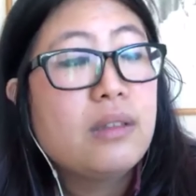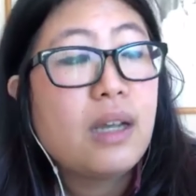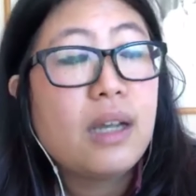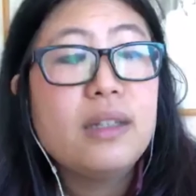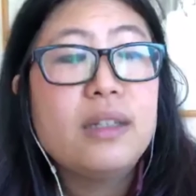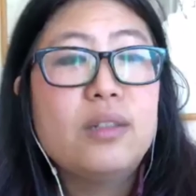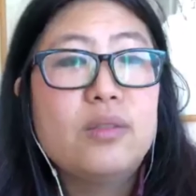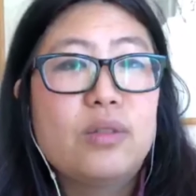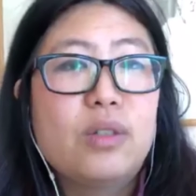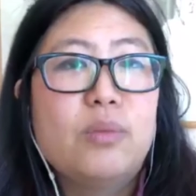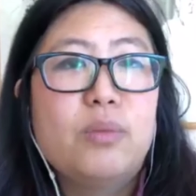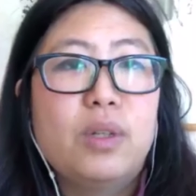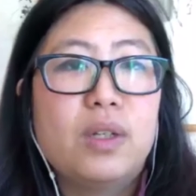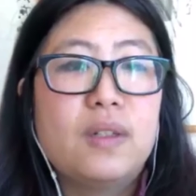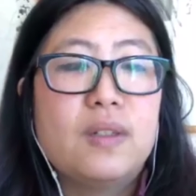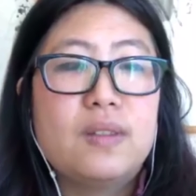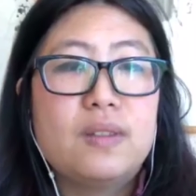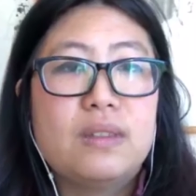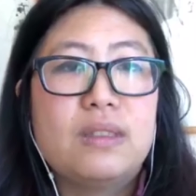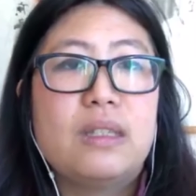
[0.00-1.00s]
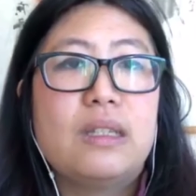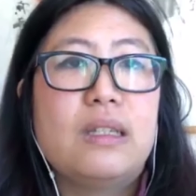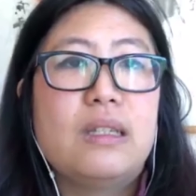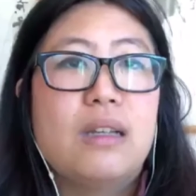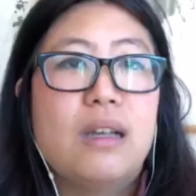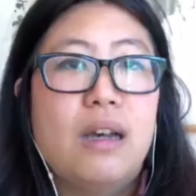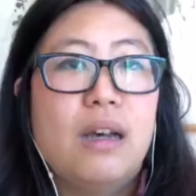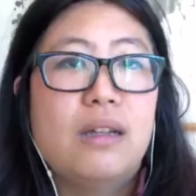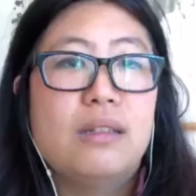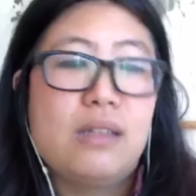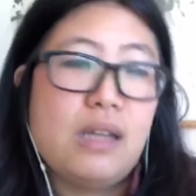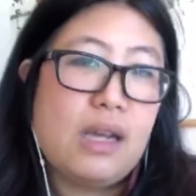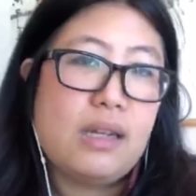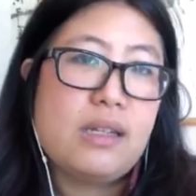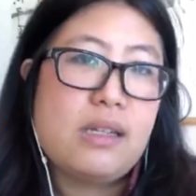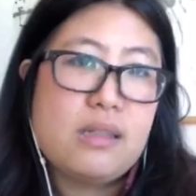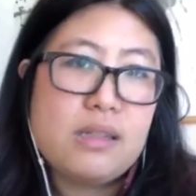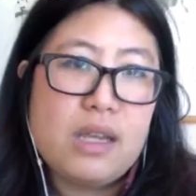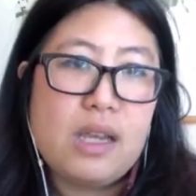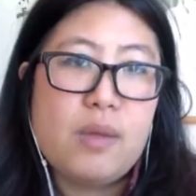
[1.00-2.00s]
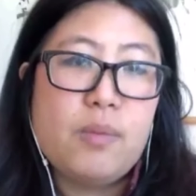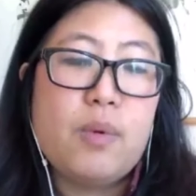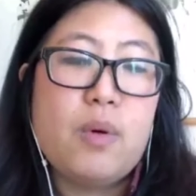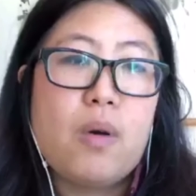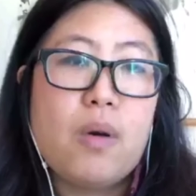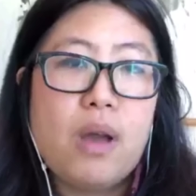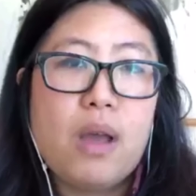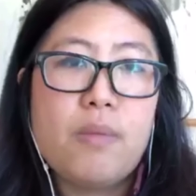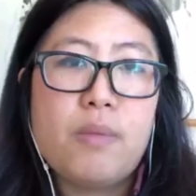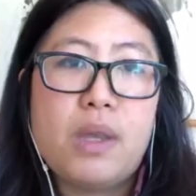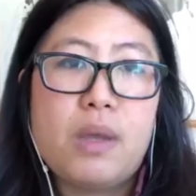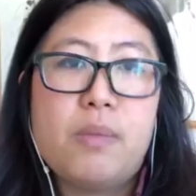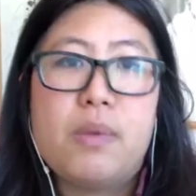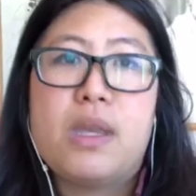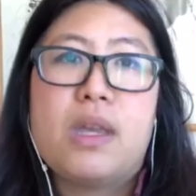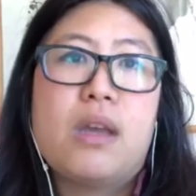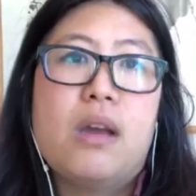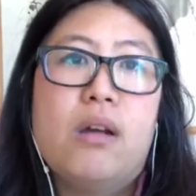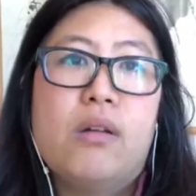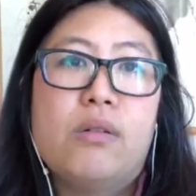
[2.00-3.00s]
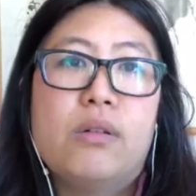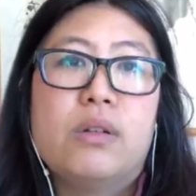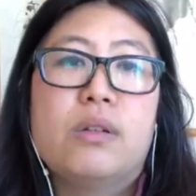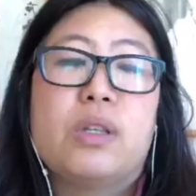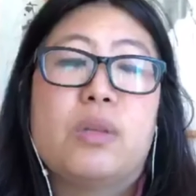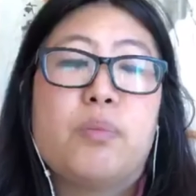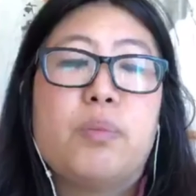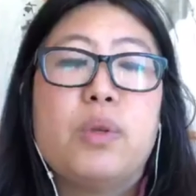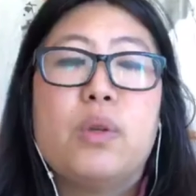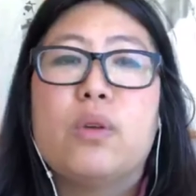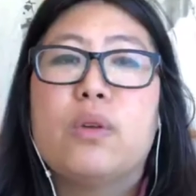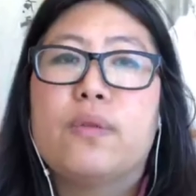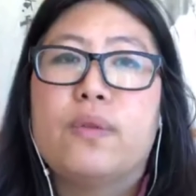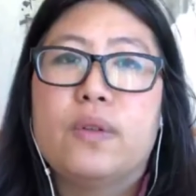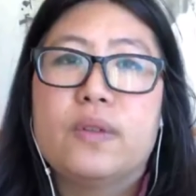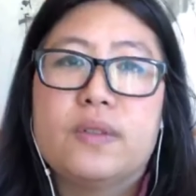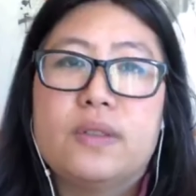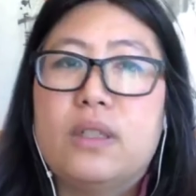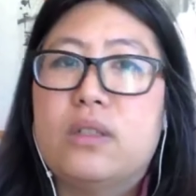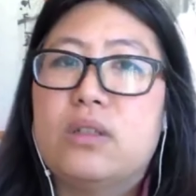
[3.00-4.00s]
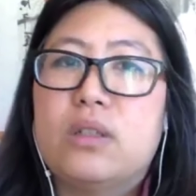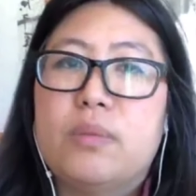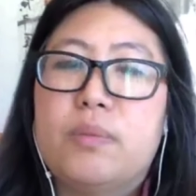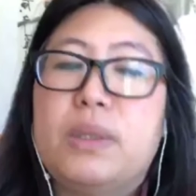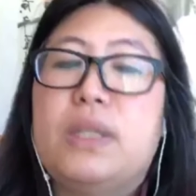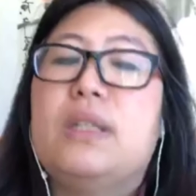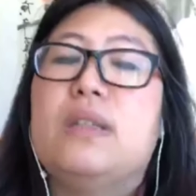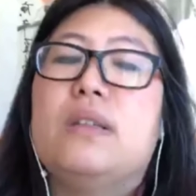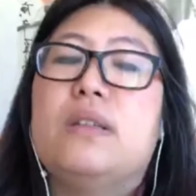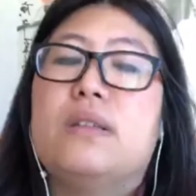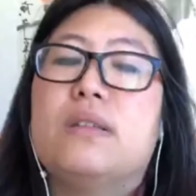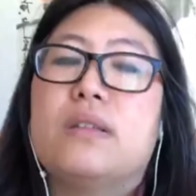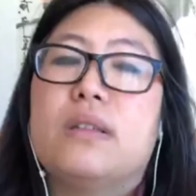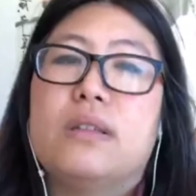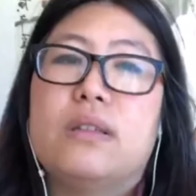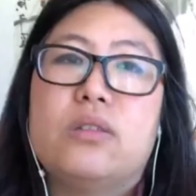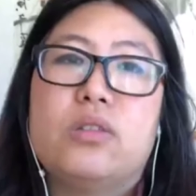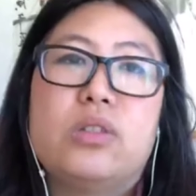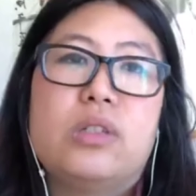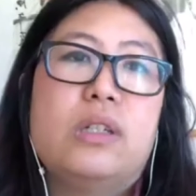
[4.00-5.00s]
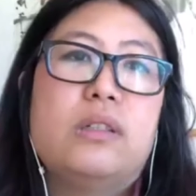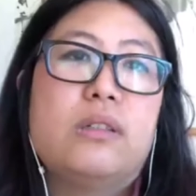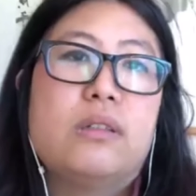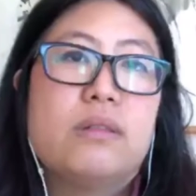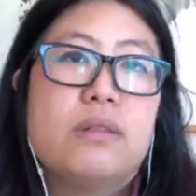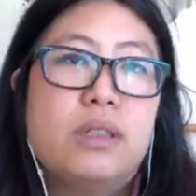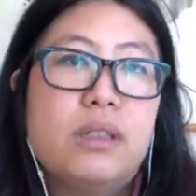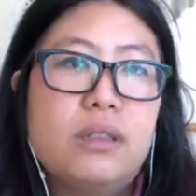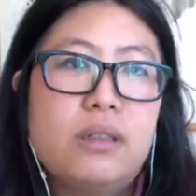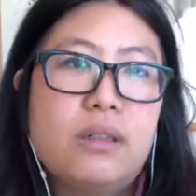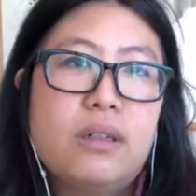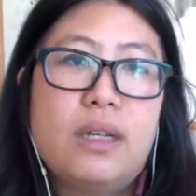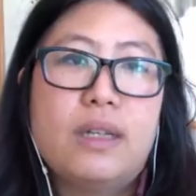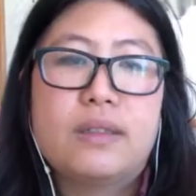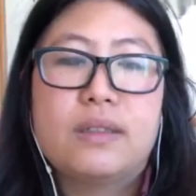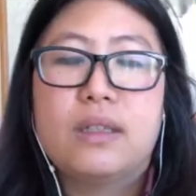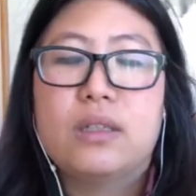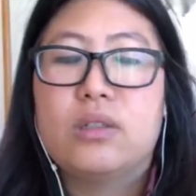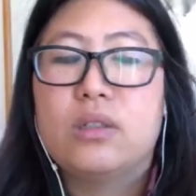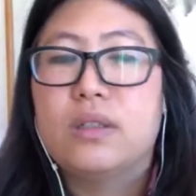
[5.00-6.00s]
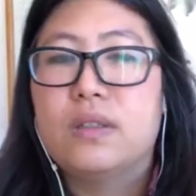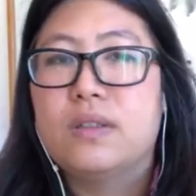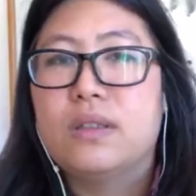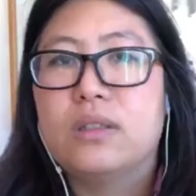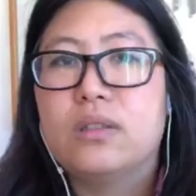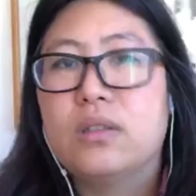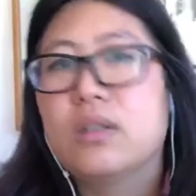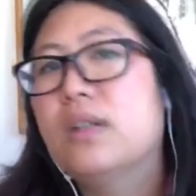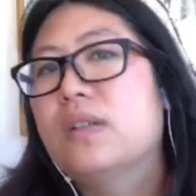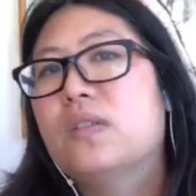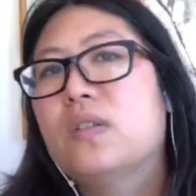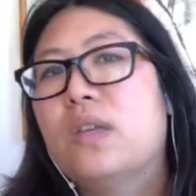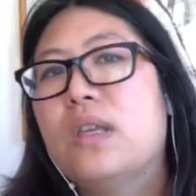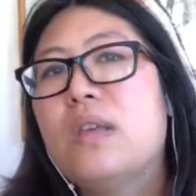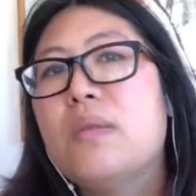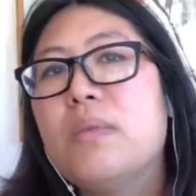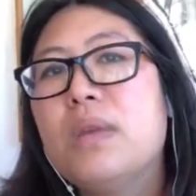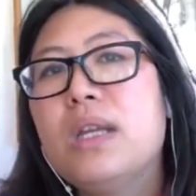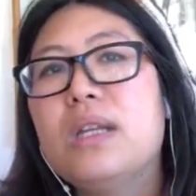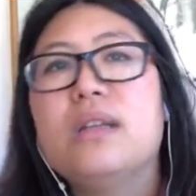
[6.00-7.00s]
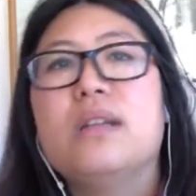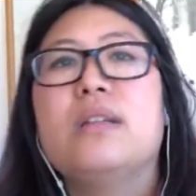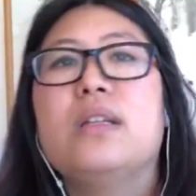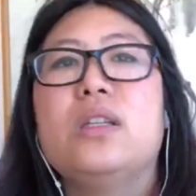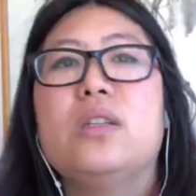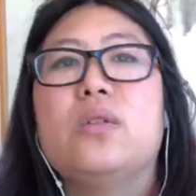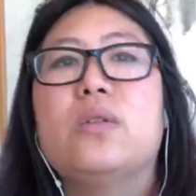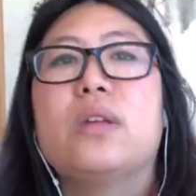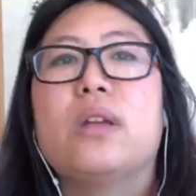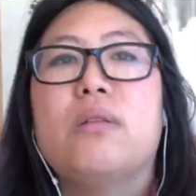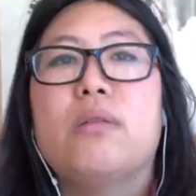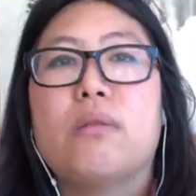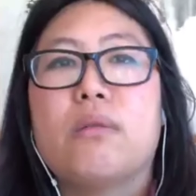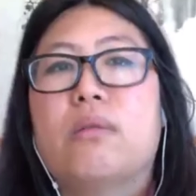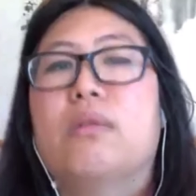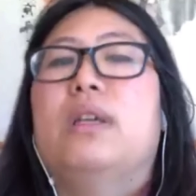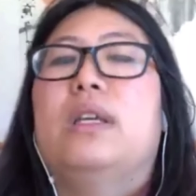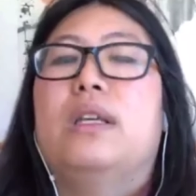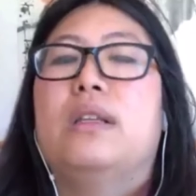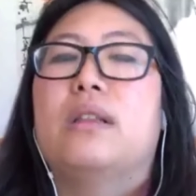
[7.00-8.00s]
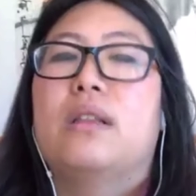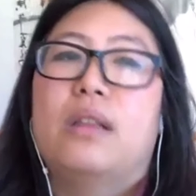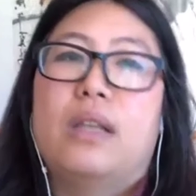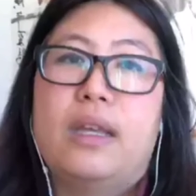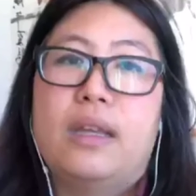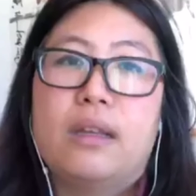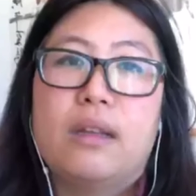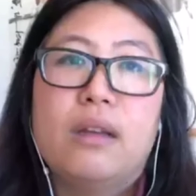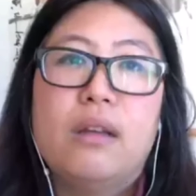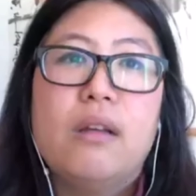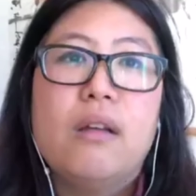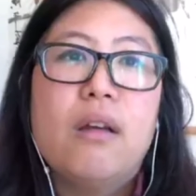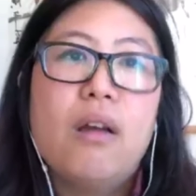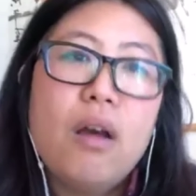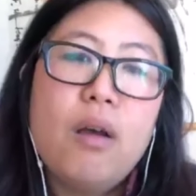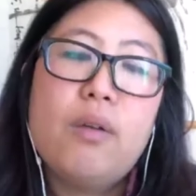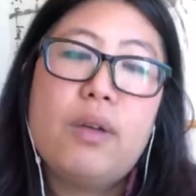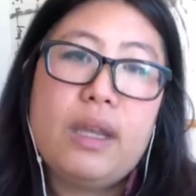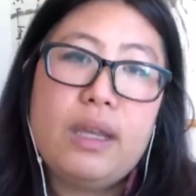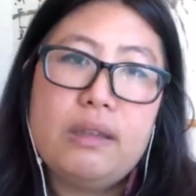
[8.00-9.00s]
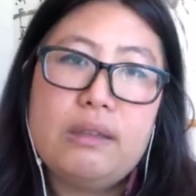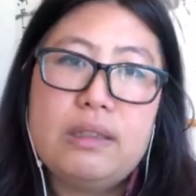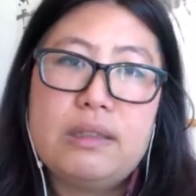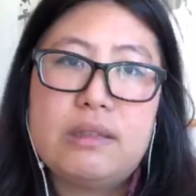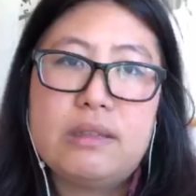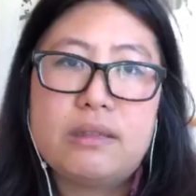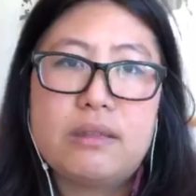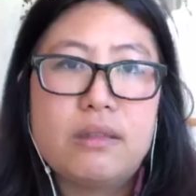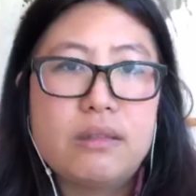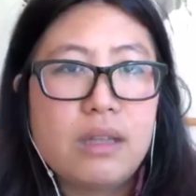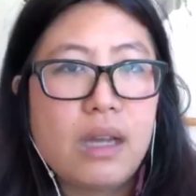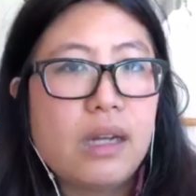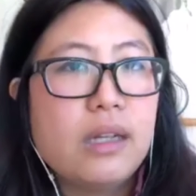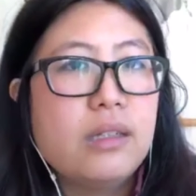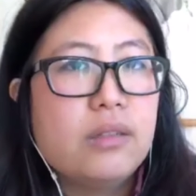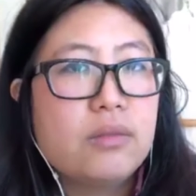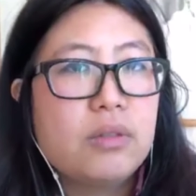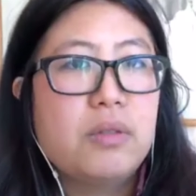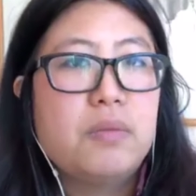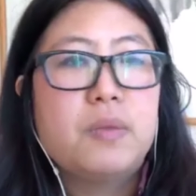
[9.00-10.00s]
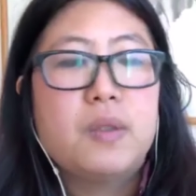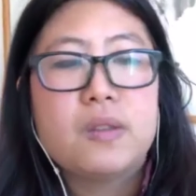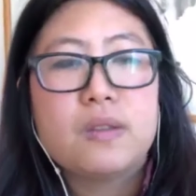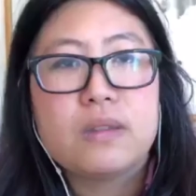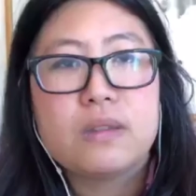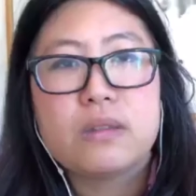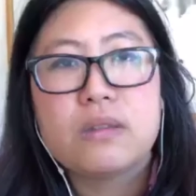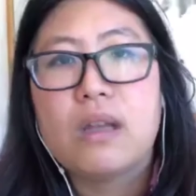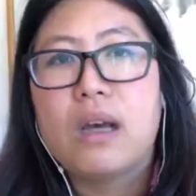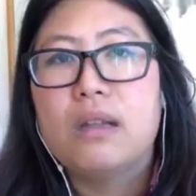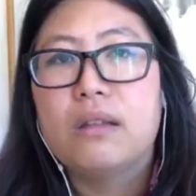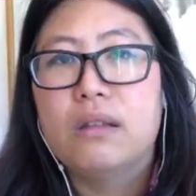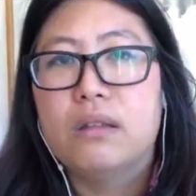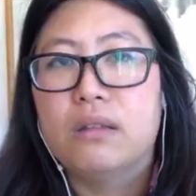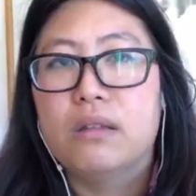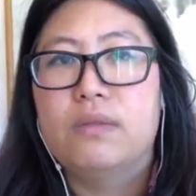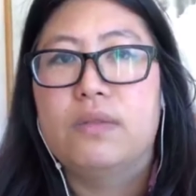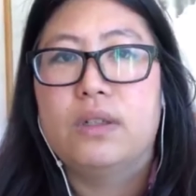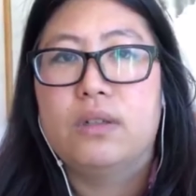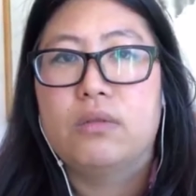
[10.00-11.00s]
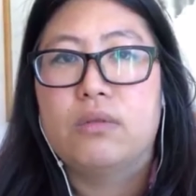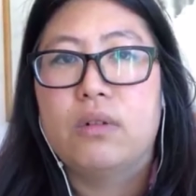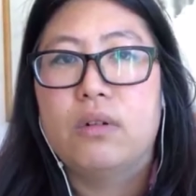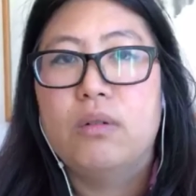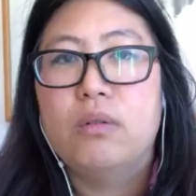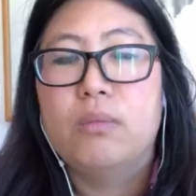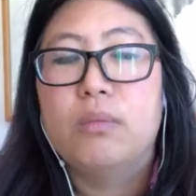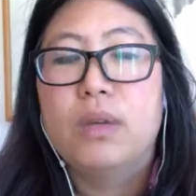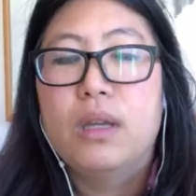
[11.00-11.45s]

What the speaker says: room, you're going to see a dining table and maybe a really beautiful centerpiece and then chandelier, etc., etc. So immediately you can read like, okay, this is the dining room, this is not the living room.